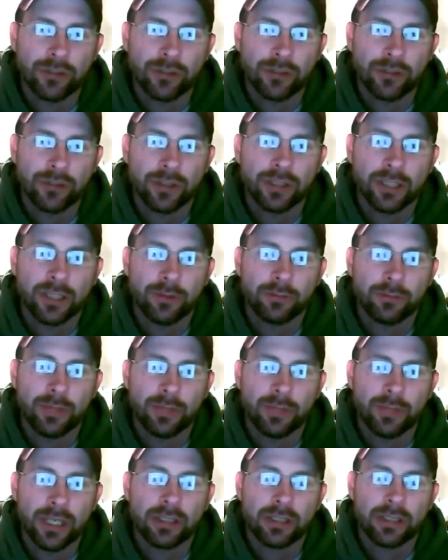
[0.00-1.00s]
you into something
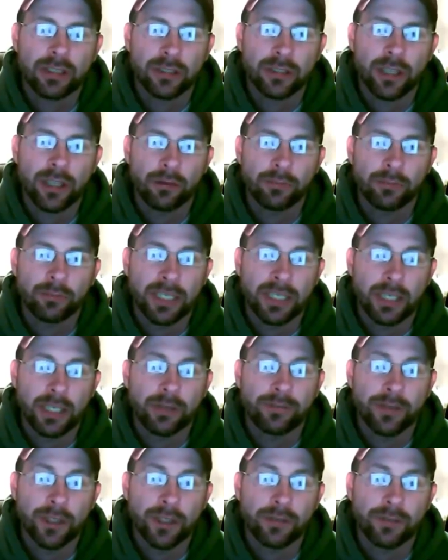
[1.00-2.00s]
bigger that's,
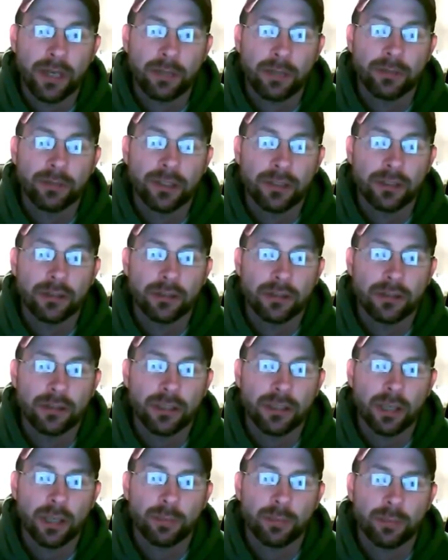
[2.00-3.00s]
big enough for your family to
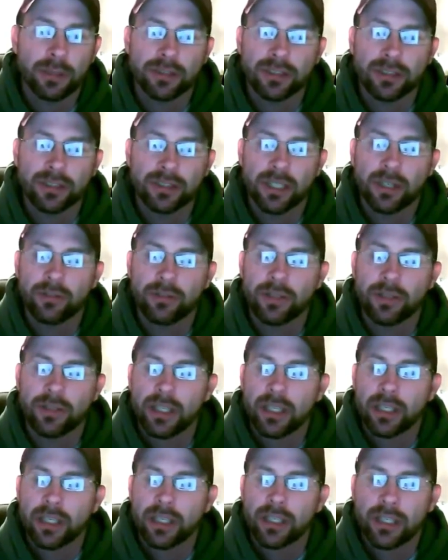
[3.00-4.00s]
accompany yourself.
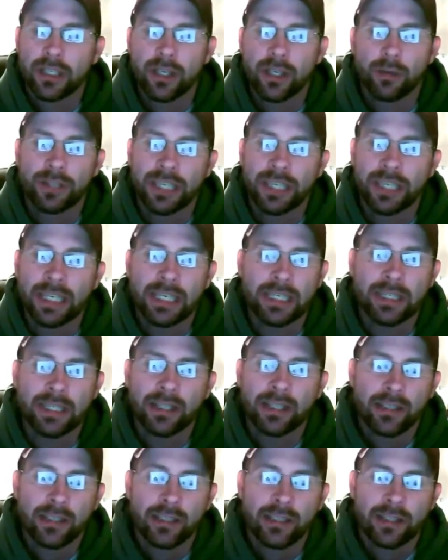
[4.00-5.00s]
You don't need
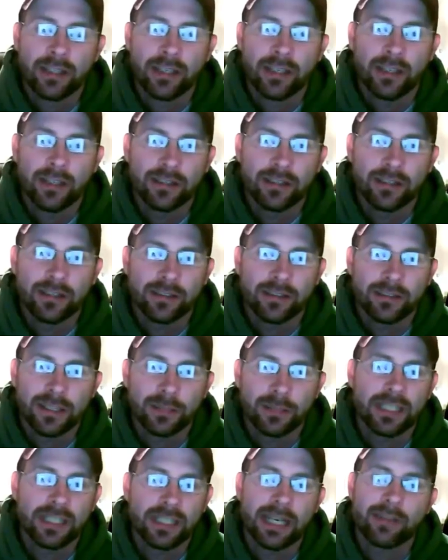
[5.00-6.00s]

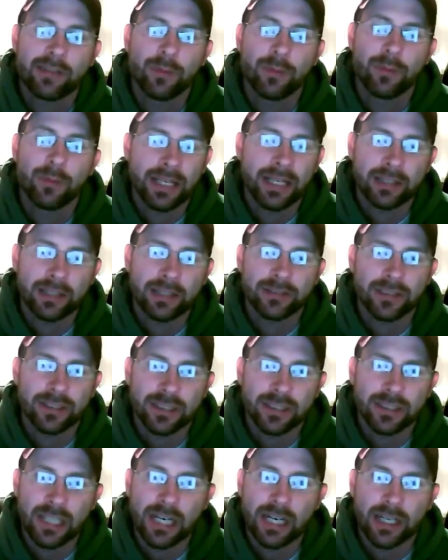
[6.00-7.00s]
something that everybody else
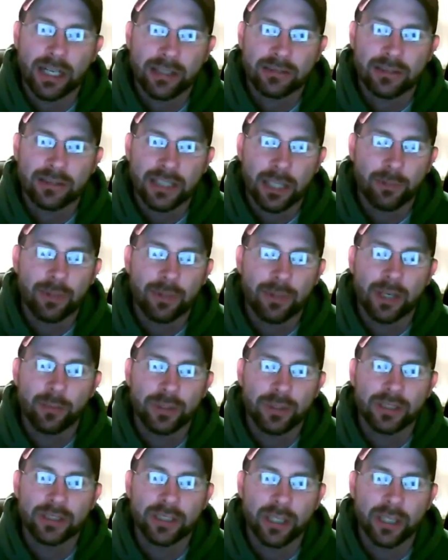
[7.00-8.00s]
has got, keeping
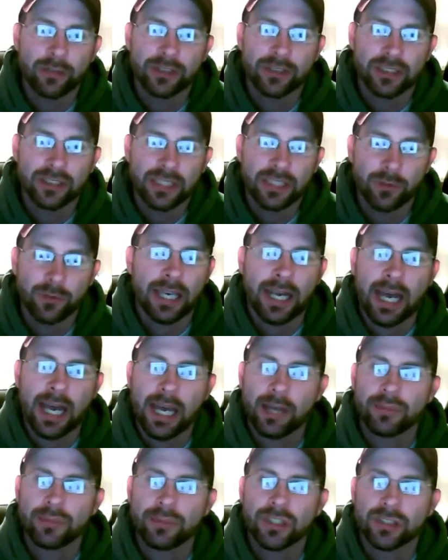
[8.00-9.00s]
up with the Joneses. And
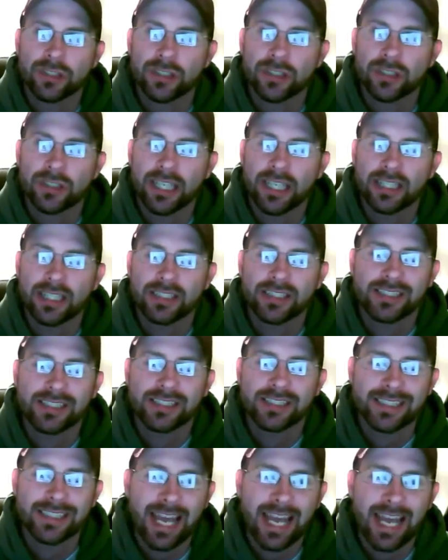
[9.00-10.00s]
I am just
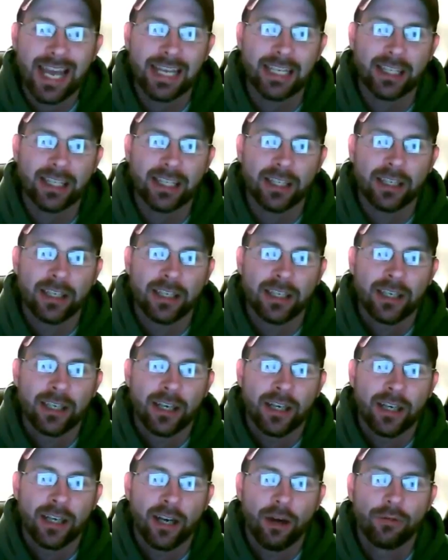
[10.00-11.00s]
ecstatic
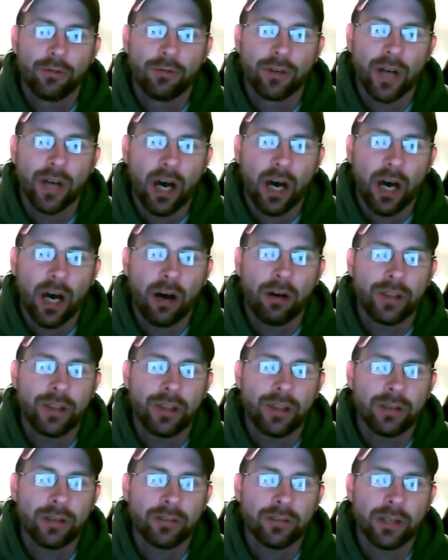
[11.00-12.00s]
over all that
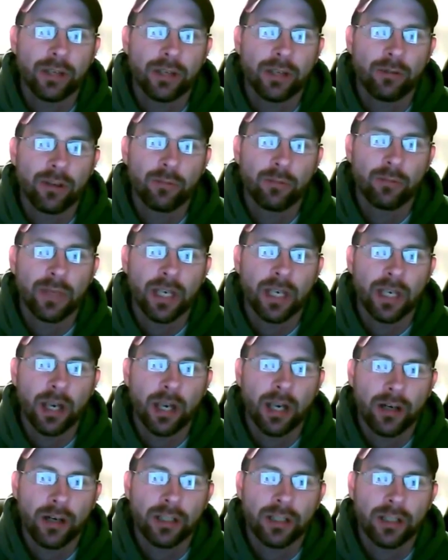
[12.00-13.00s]
we've been
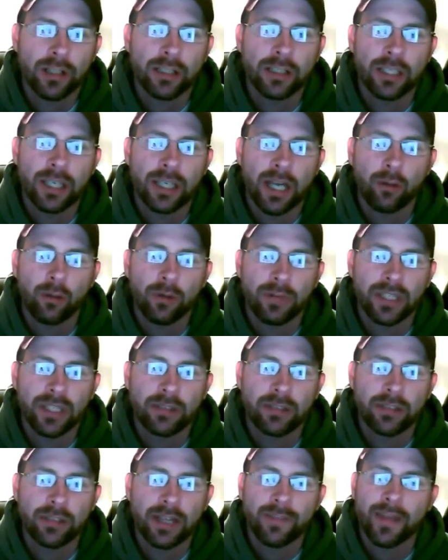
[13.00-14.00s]
learning and all that we've
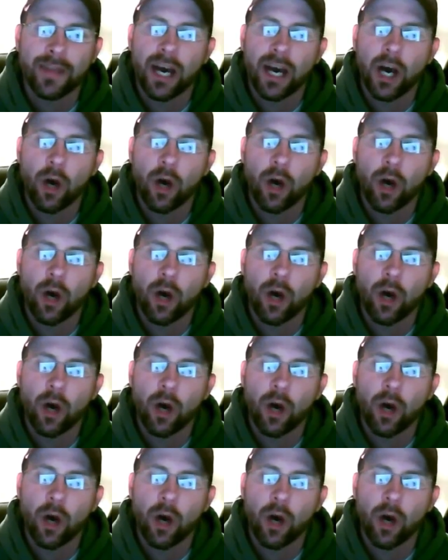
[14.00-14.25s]
been hearing.